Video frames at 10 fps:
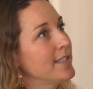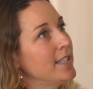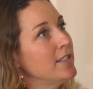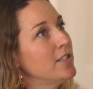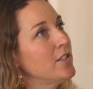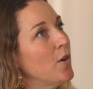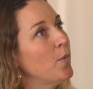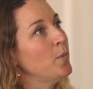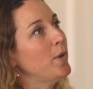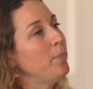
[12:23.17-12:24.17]
And so
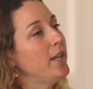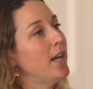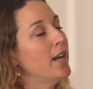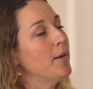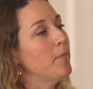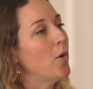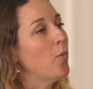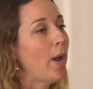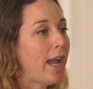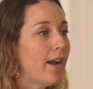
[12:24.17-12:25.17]
when we become
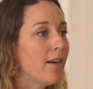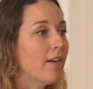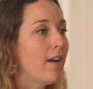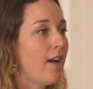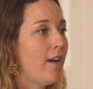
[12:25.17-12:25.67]
aware